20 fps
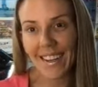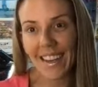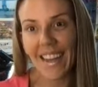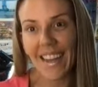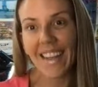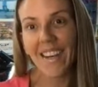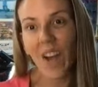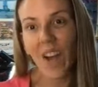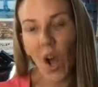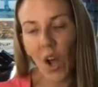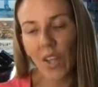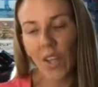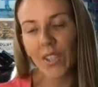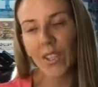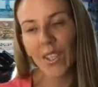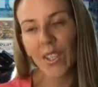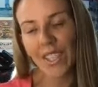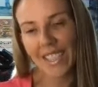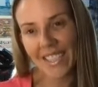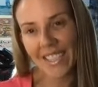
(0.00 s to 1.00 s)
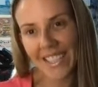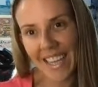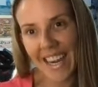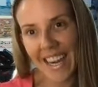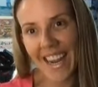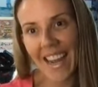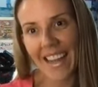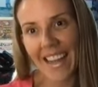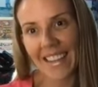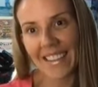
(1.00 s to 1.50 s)
and
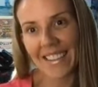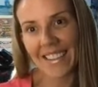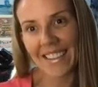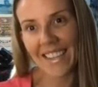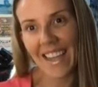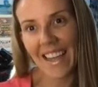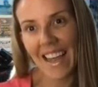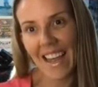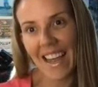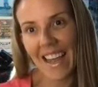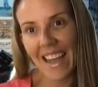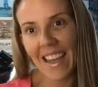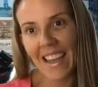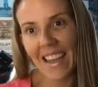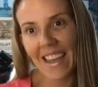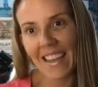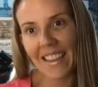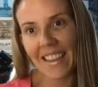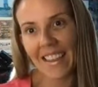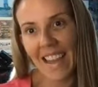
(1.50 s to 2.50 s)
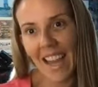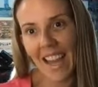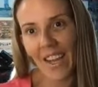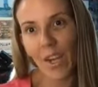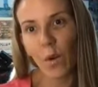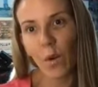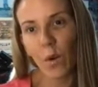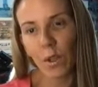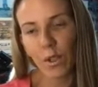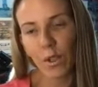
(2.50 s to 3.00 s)
understand that
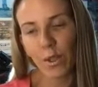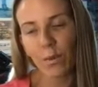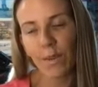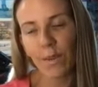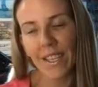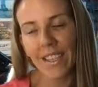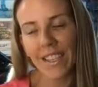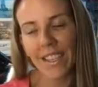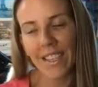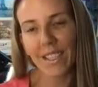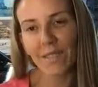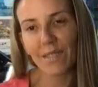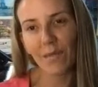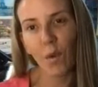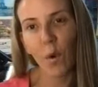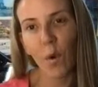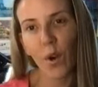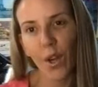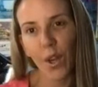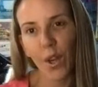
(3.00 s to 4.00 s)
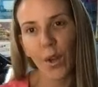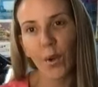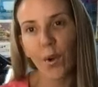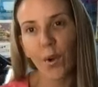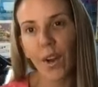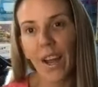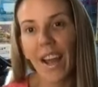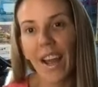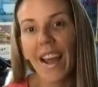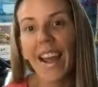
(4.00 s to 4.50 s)
you're doing this for
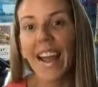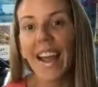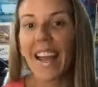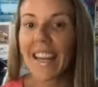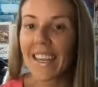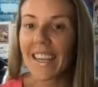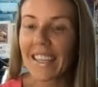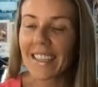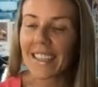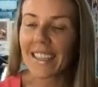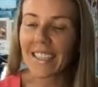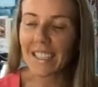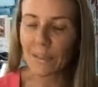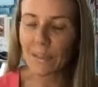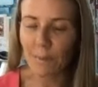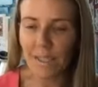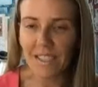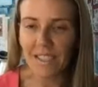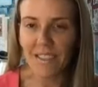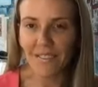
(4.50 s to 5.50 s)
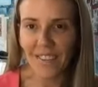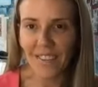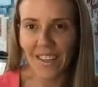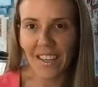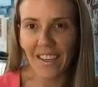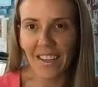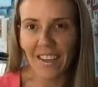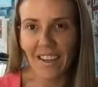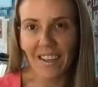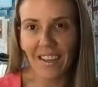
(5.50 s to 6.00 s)
you. And in this specific
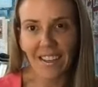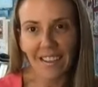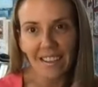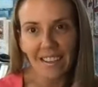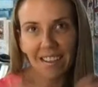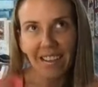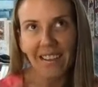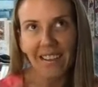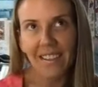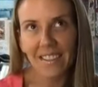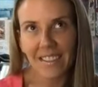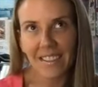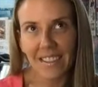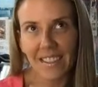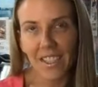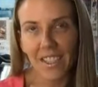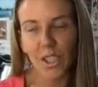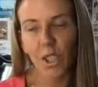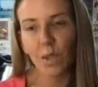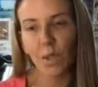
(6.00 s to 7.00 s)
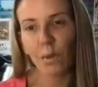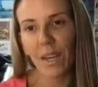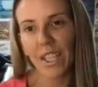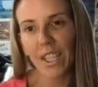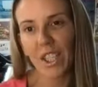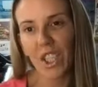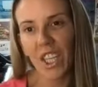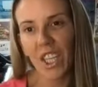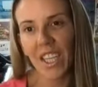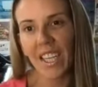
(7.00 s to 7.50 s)

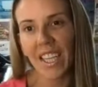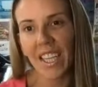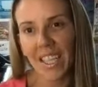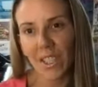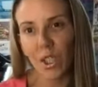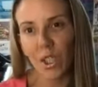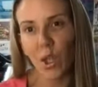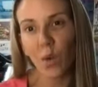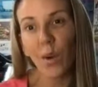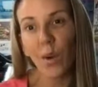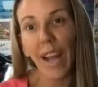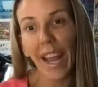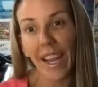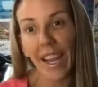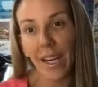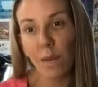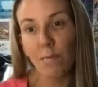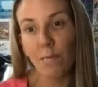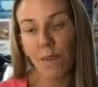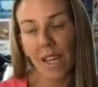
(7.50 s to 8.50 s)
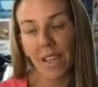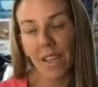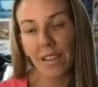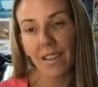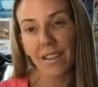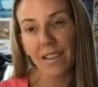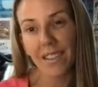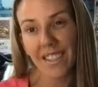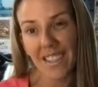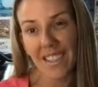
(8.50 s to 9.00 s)
situation, it's okay to be a
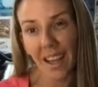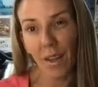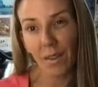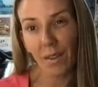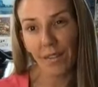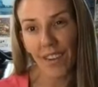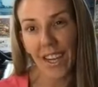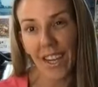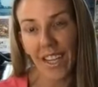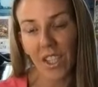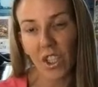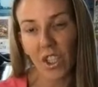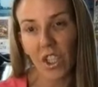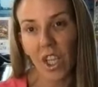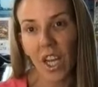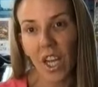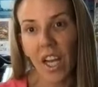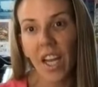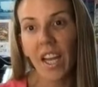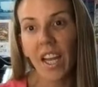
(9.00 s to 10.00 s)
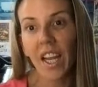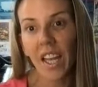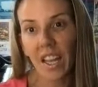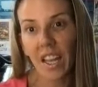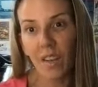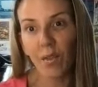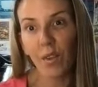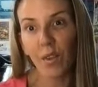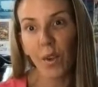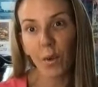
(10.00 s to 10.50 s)
little selfish
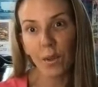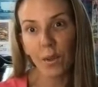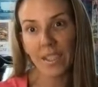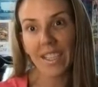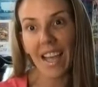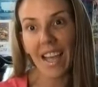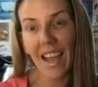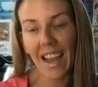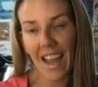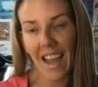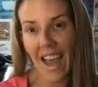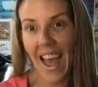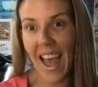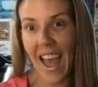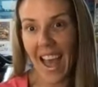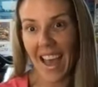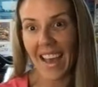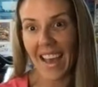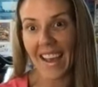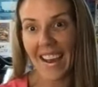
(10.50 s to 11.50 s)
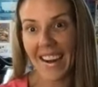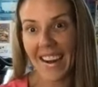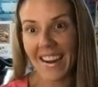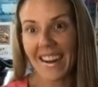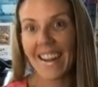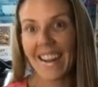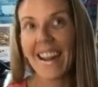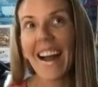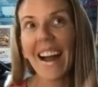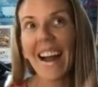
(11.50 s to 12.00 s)
if you say, hey,
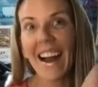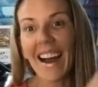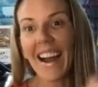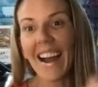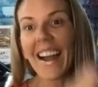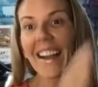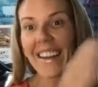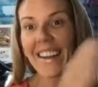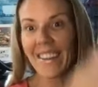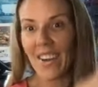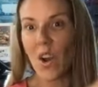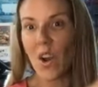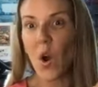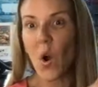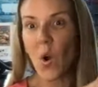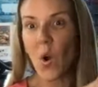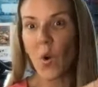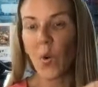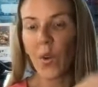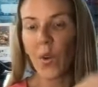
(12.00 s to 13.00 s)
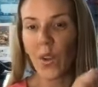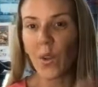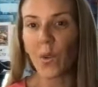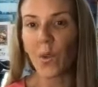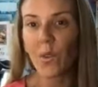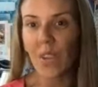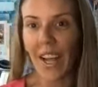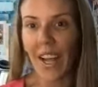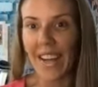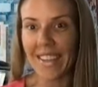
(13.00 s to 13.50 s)
I know
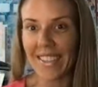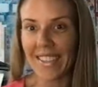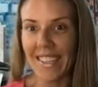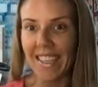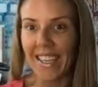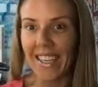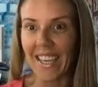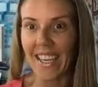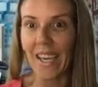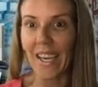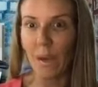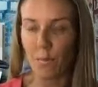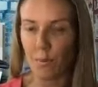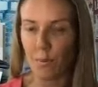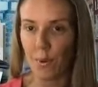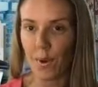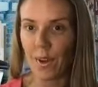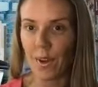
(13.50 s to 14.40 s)
you like to keep